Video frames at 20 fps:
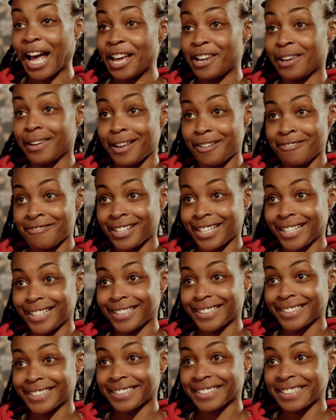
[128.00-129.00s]
I love it.
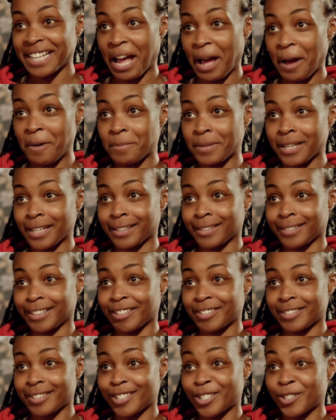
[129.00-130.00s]
I mean,
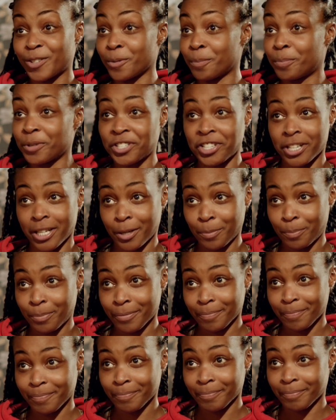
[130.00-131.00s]
it's super cheap
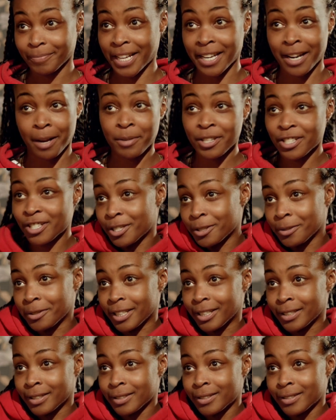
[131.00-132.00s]
and I'm a
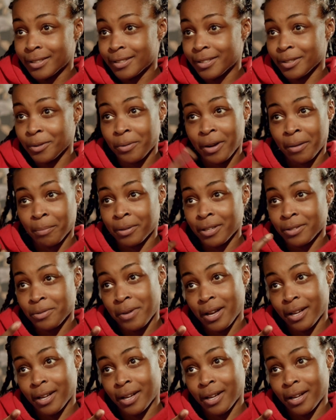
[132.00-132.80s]
student, so 1 plus